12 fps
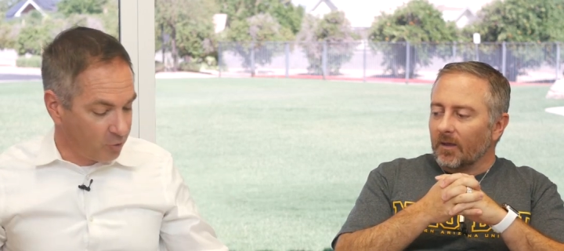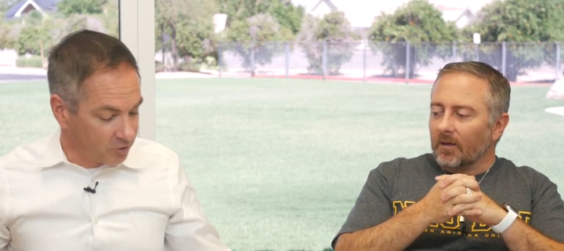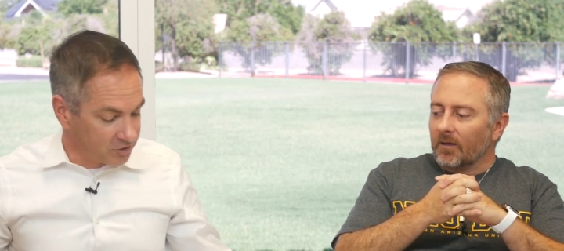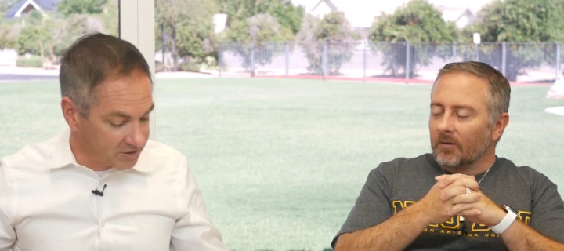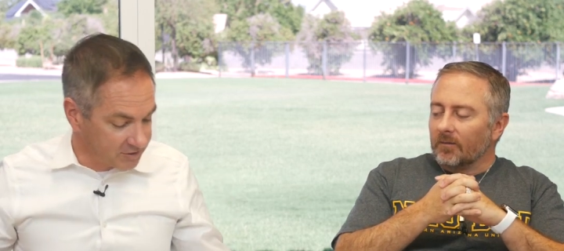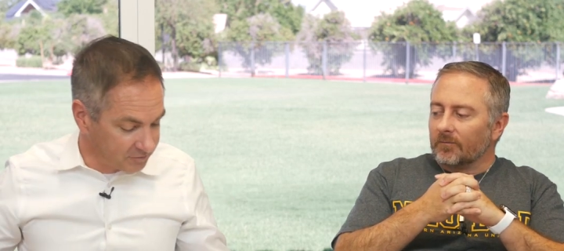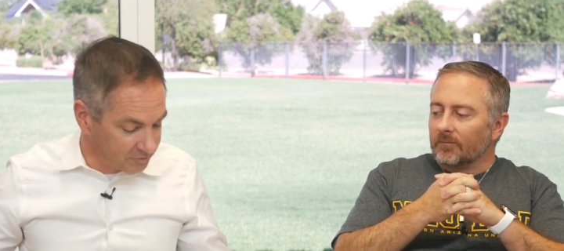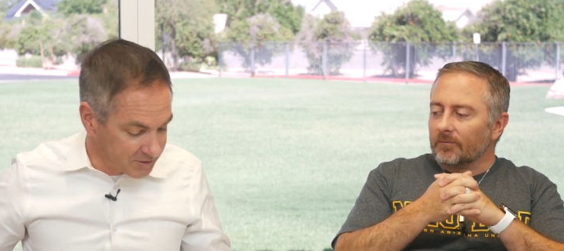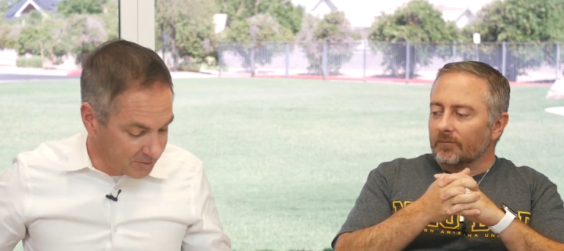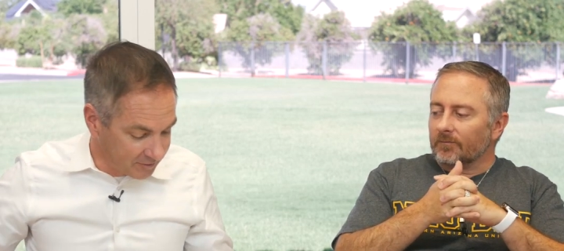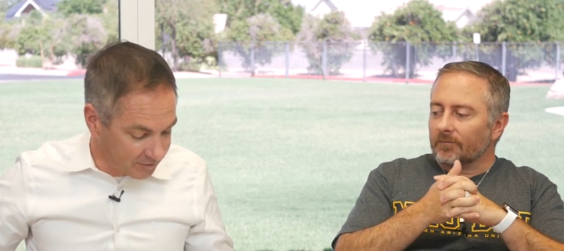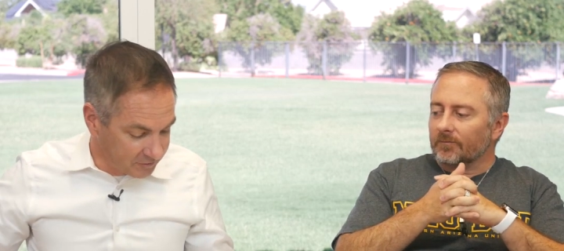Speaker 1: portions from
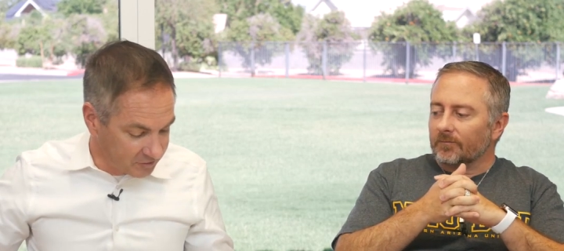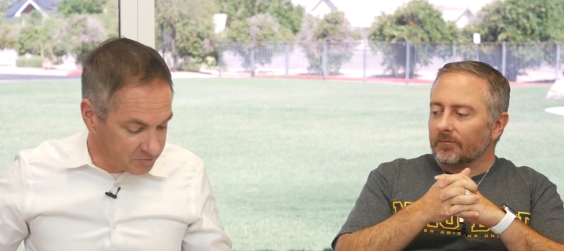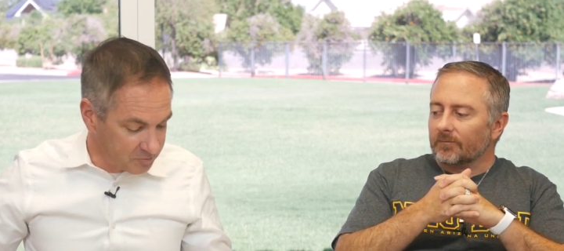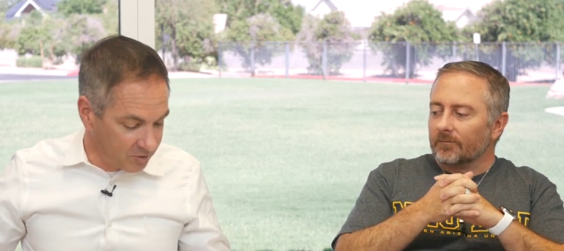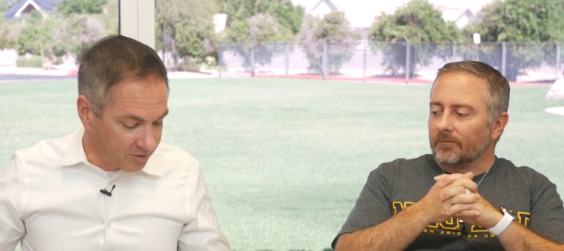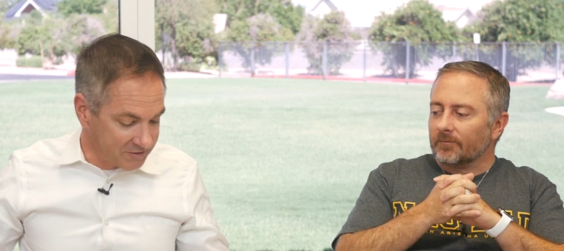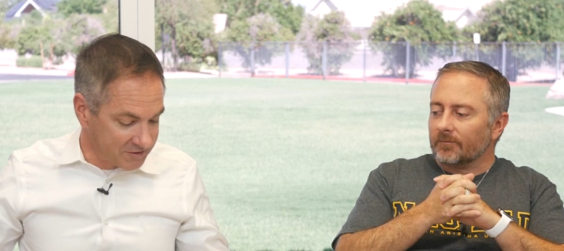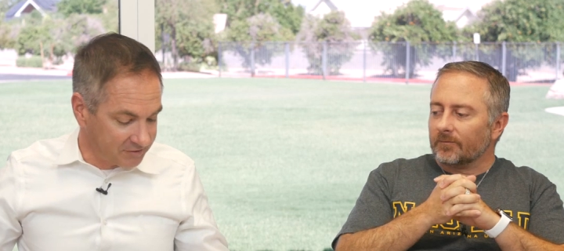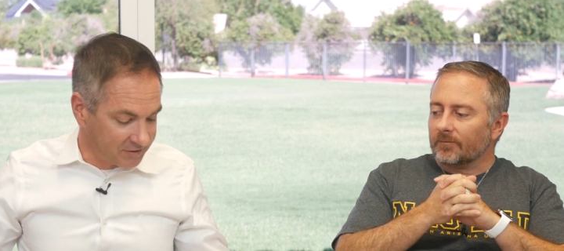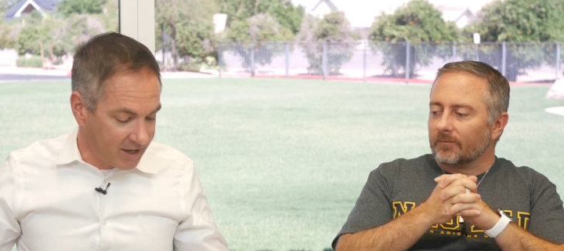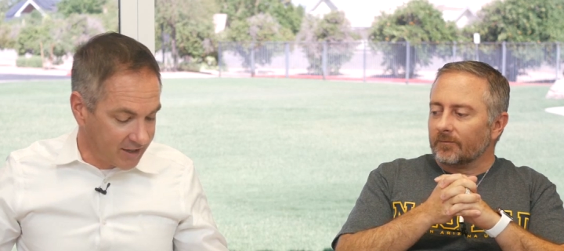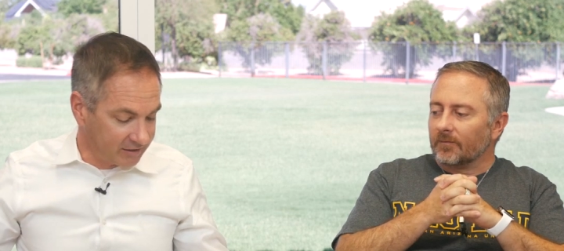some of the firstborn of his
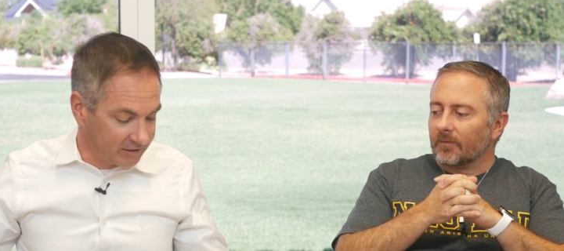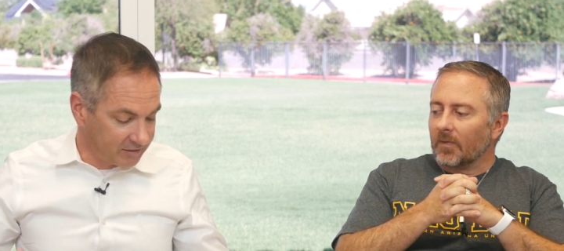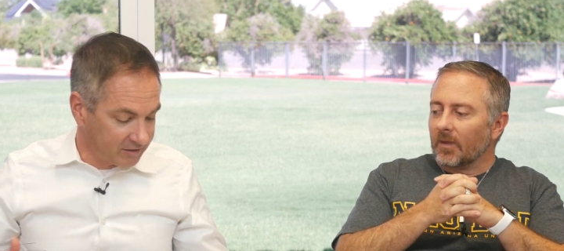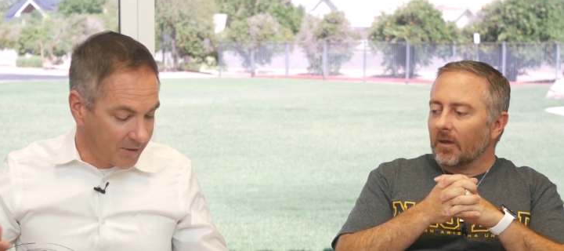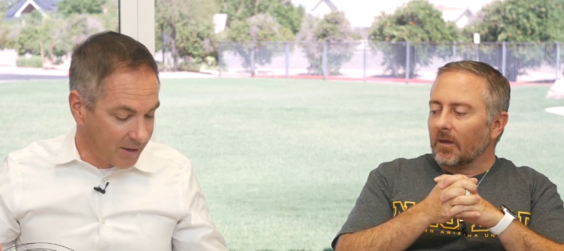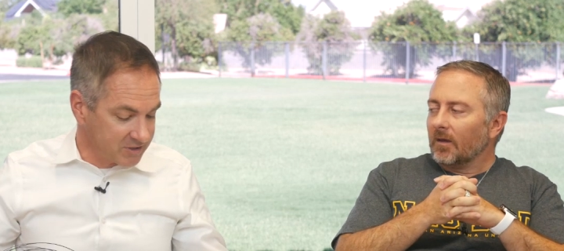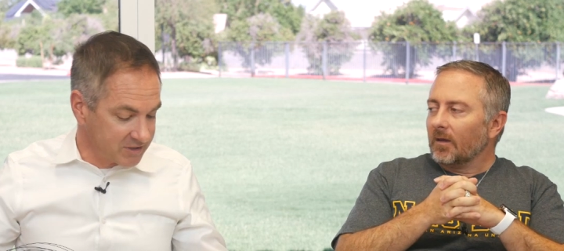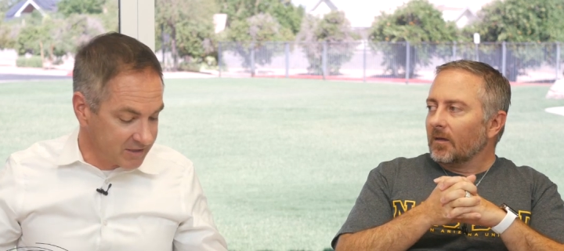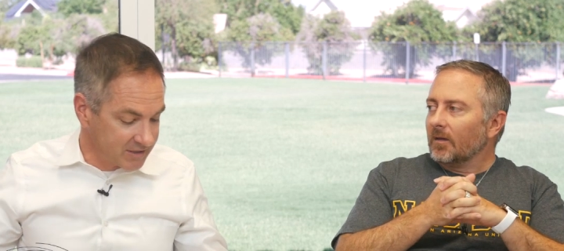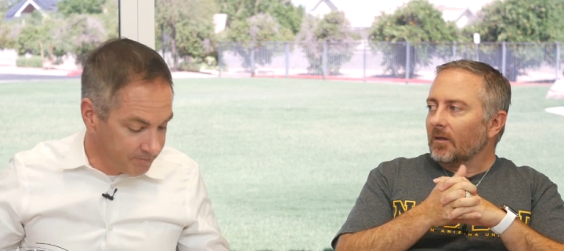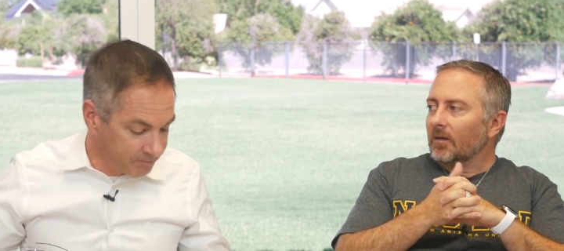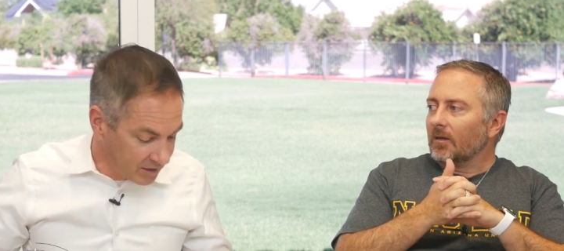flock, and the, the, Bible
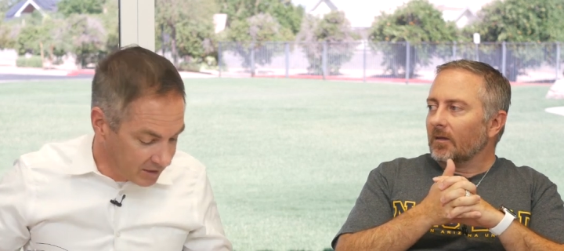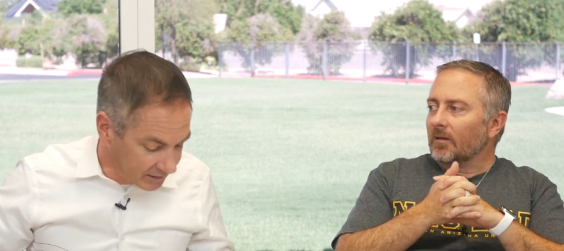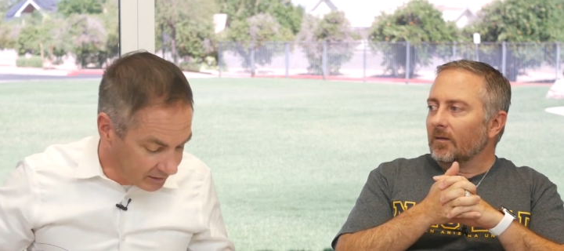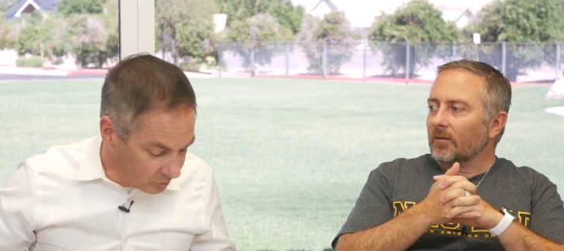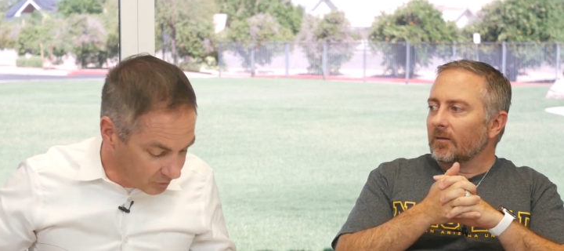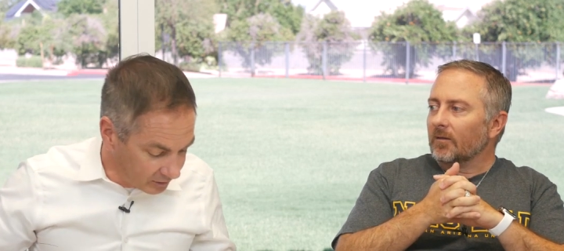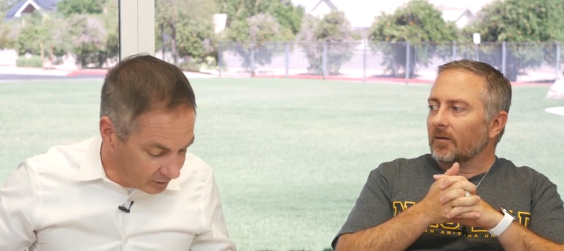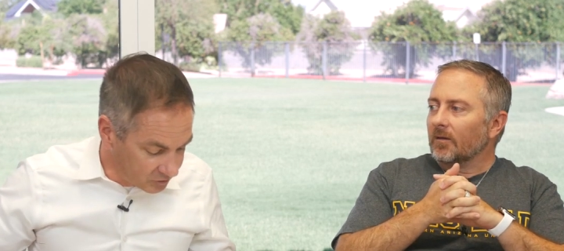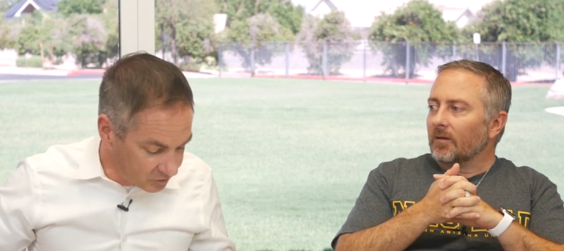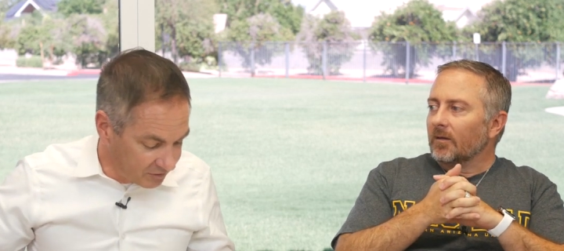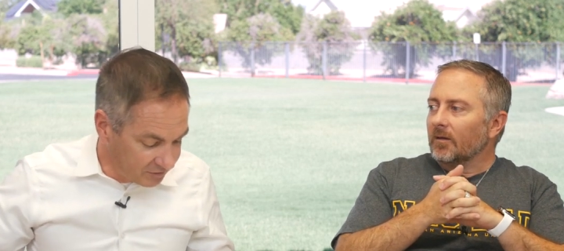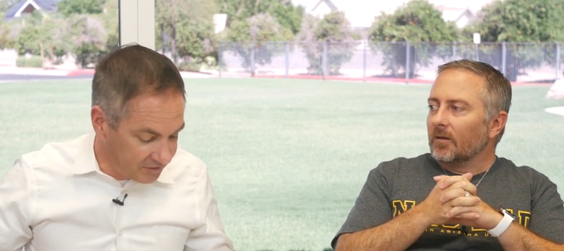says the Lord
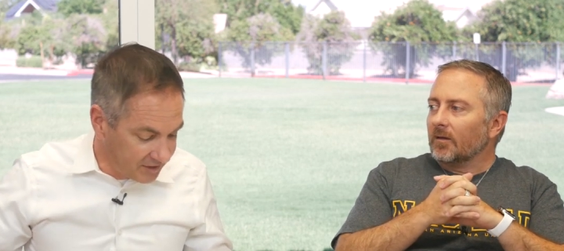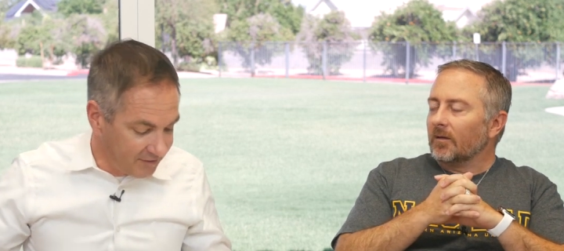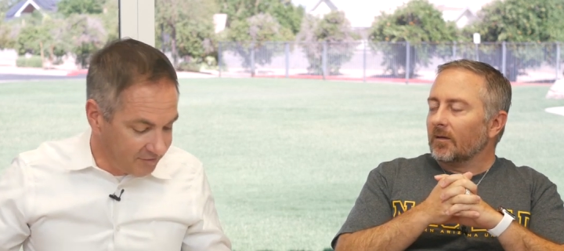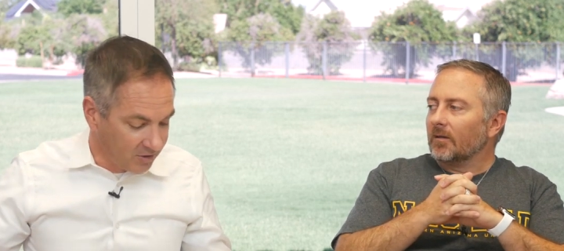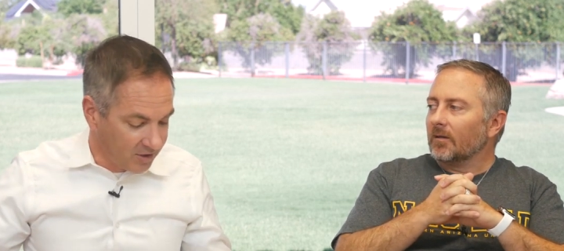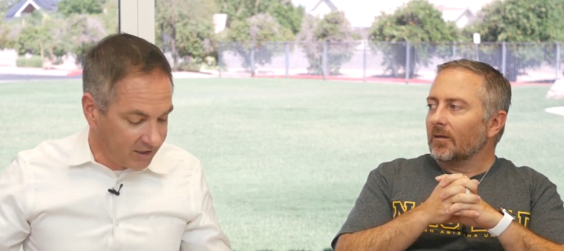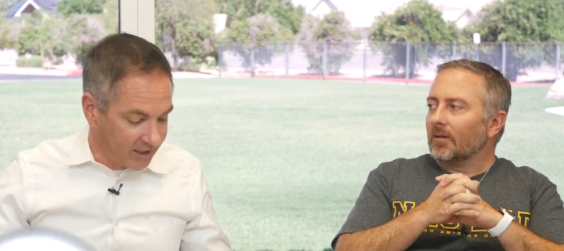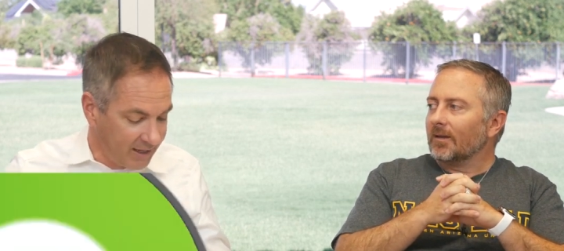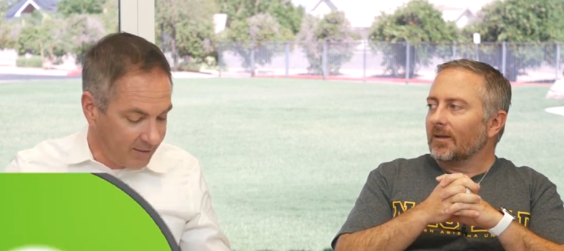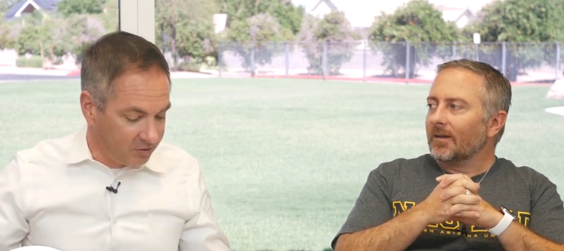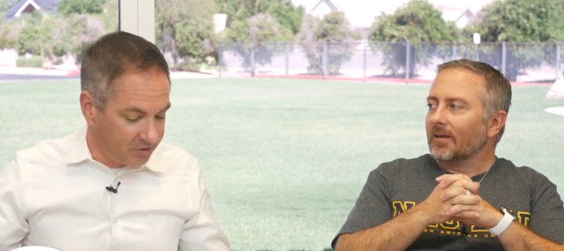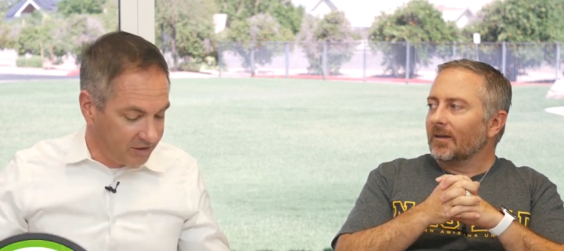looked with favor on
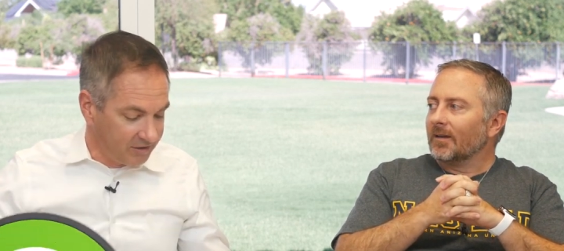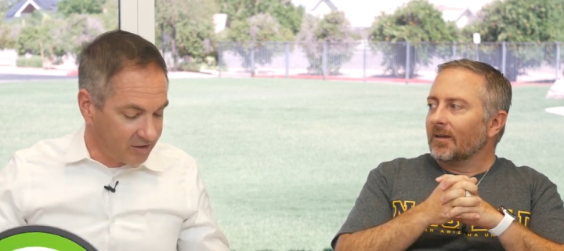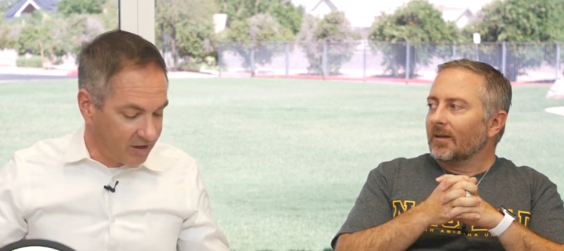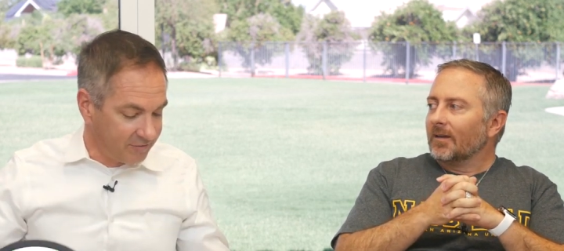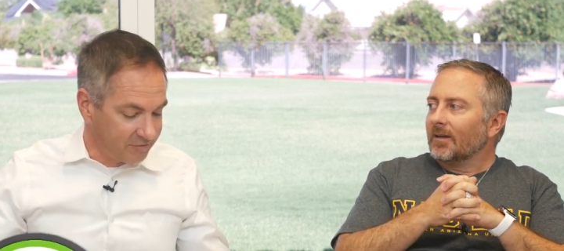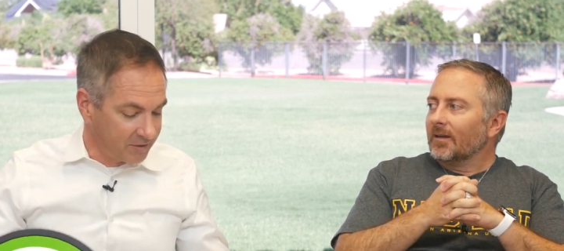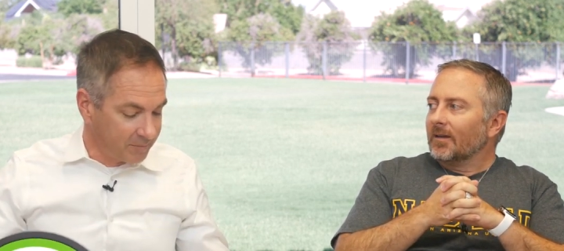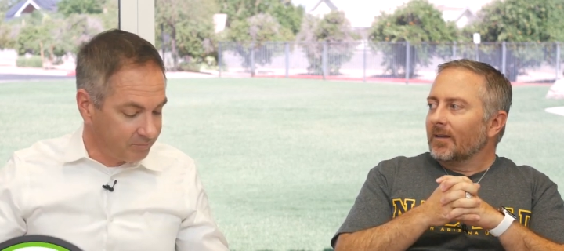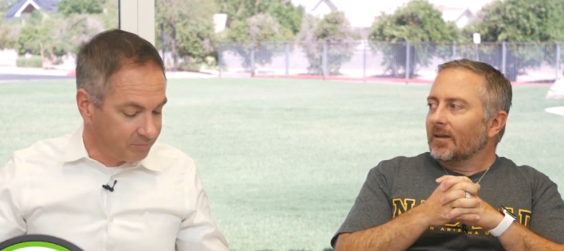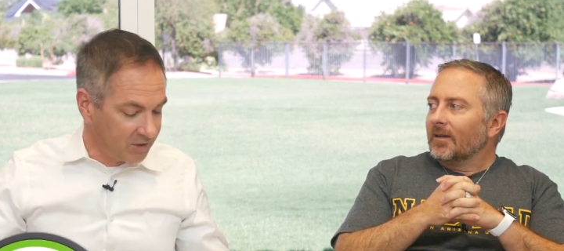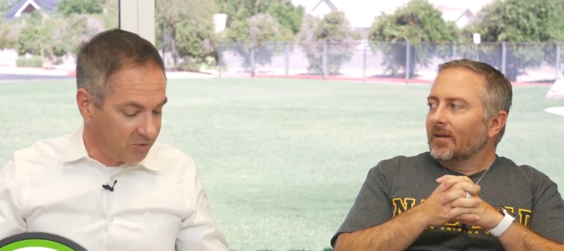Abel and his offering.